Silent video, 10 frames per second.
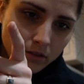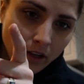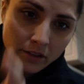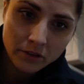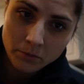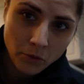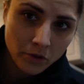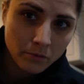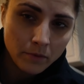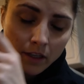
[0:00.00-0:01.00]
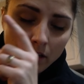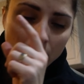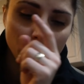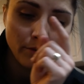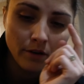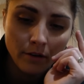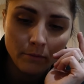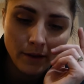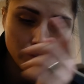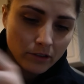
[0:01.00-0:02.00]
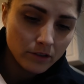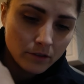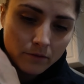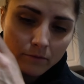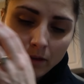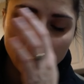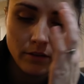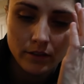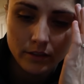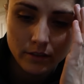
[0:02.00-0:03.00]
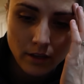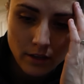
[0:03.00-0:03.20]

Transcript: that supported me or messaged me or just